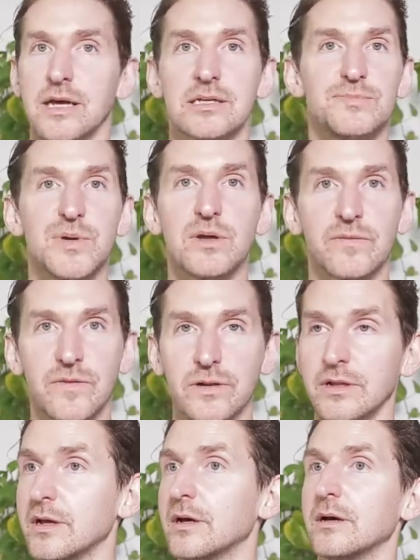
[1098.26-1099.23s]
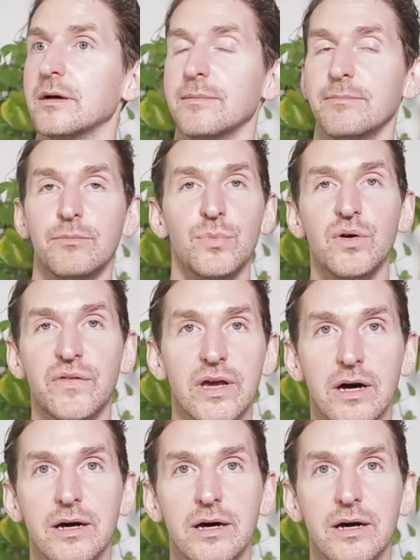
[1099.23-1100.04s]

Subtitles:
it's beautiful, moving